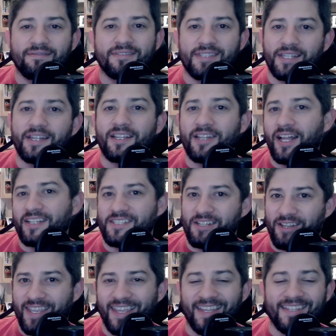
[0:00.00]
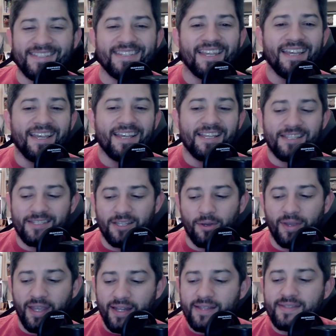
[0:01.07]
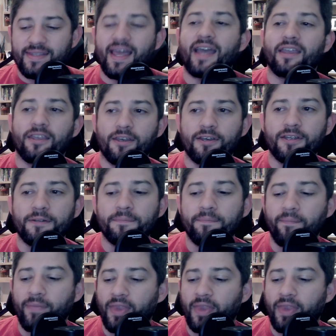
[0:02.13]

to neglect your kids. So it is that good.